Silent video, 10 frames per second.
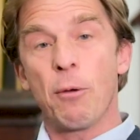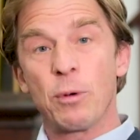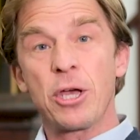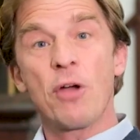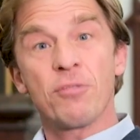
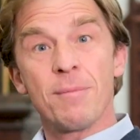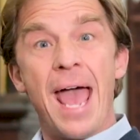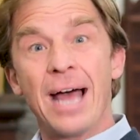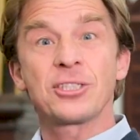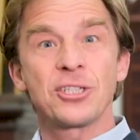We go from
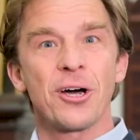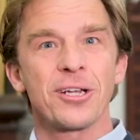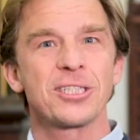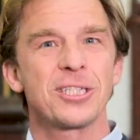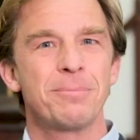
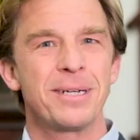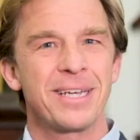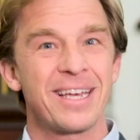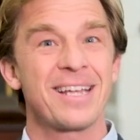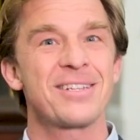outsiders to
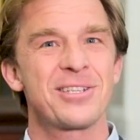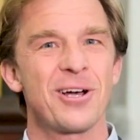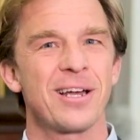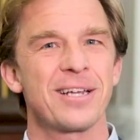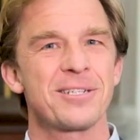being
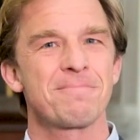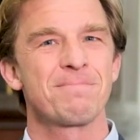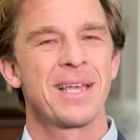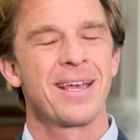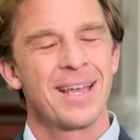insiders.
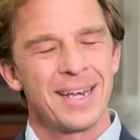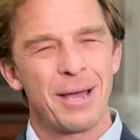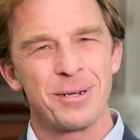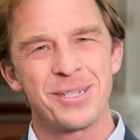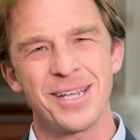
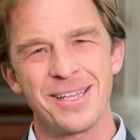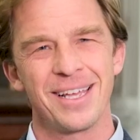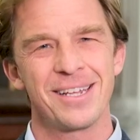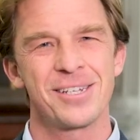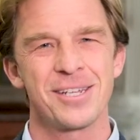Now we see
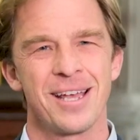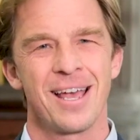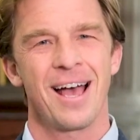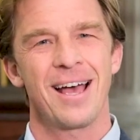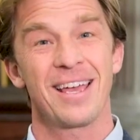this
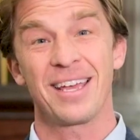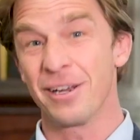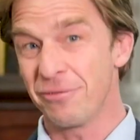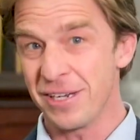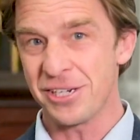in
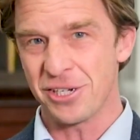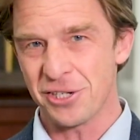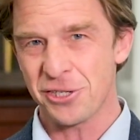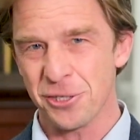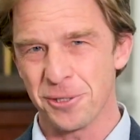
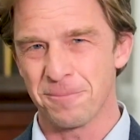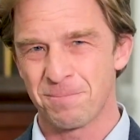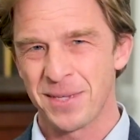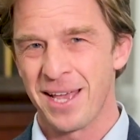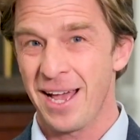Ephesians 2.
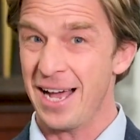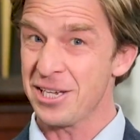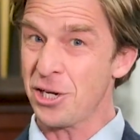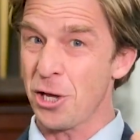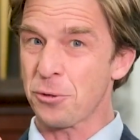
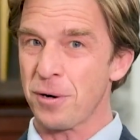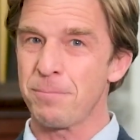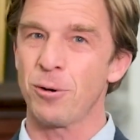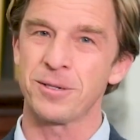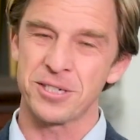So 3
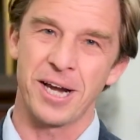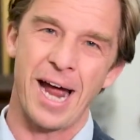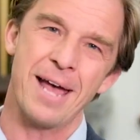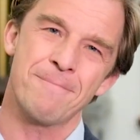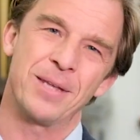points
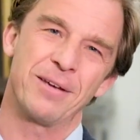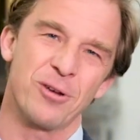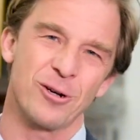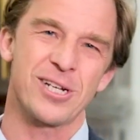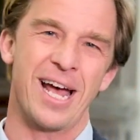today.
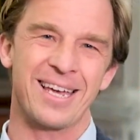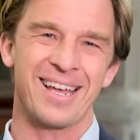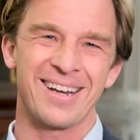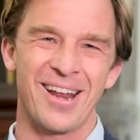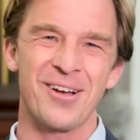If you're
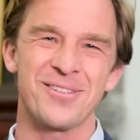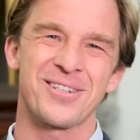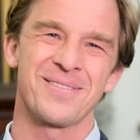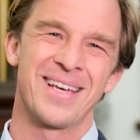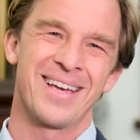taking
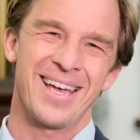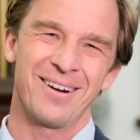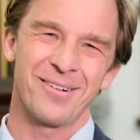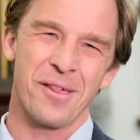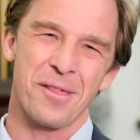notes,
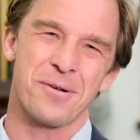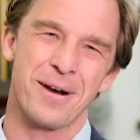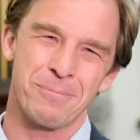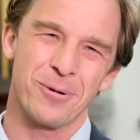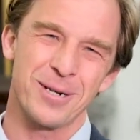here are the
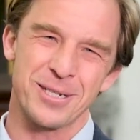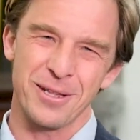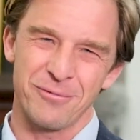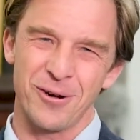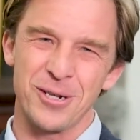3 points.
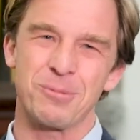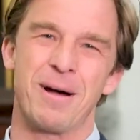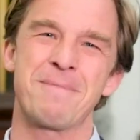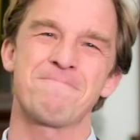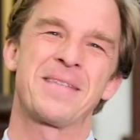The first
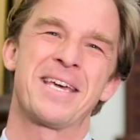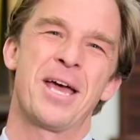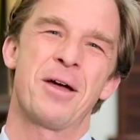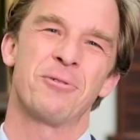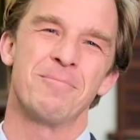one,
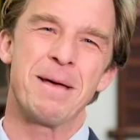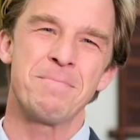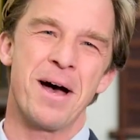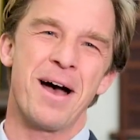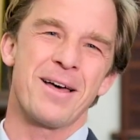
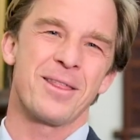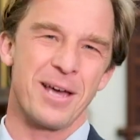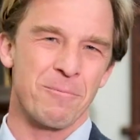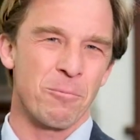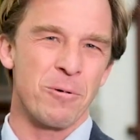remember
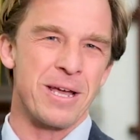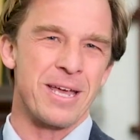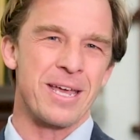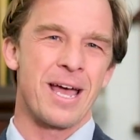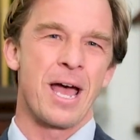that
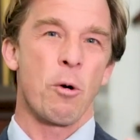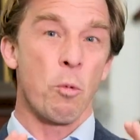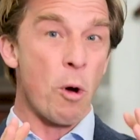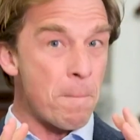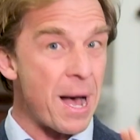we
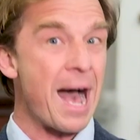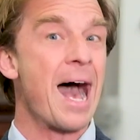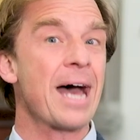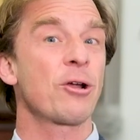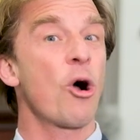were
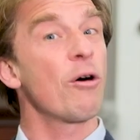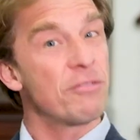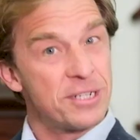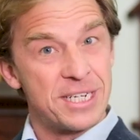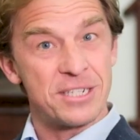part of
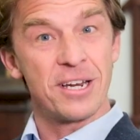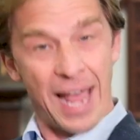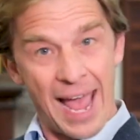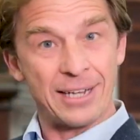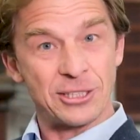the distant
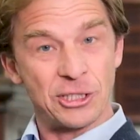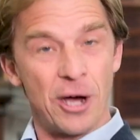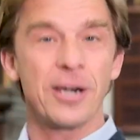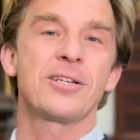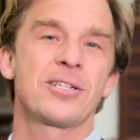
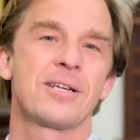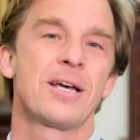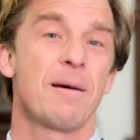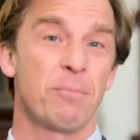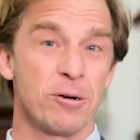outsiders.
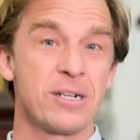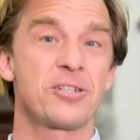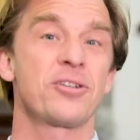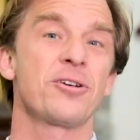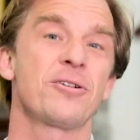Point
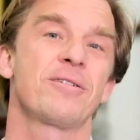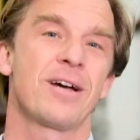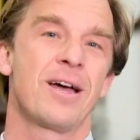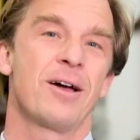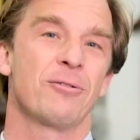two,
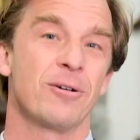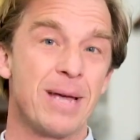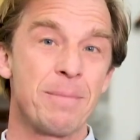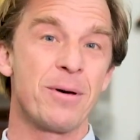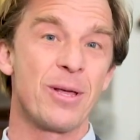
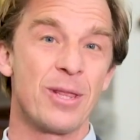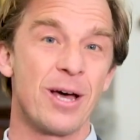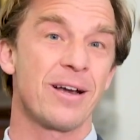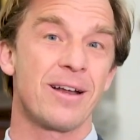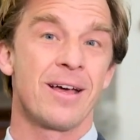remember
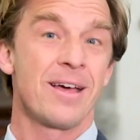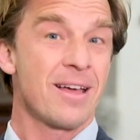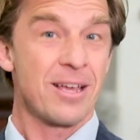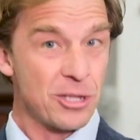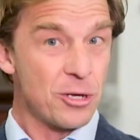that
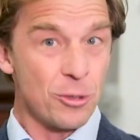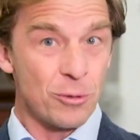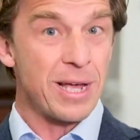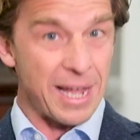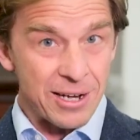
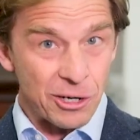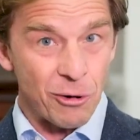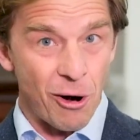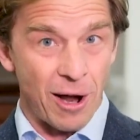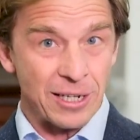you in
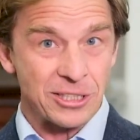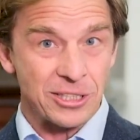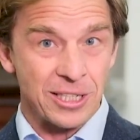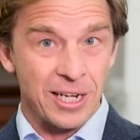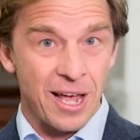
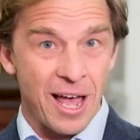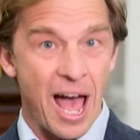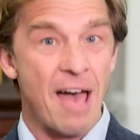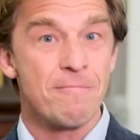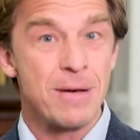Christ
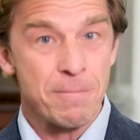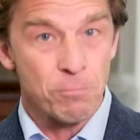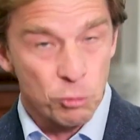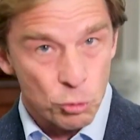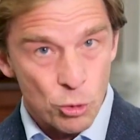have been
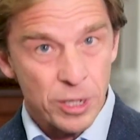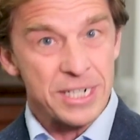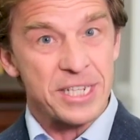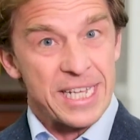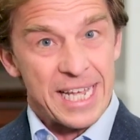brought
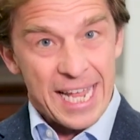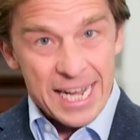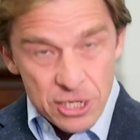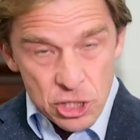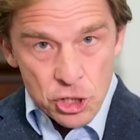into the
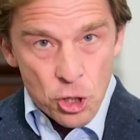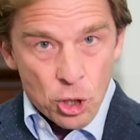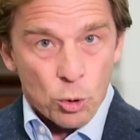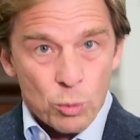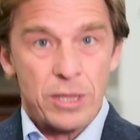inner
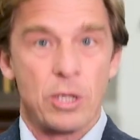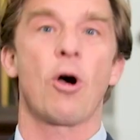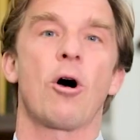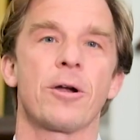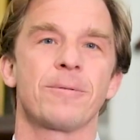circle with
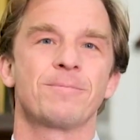God.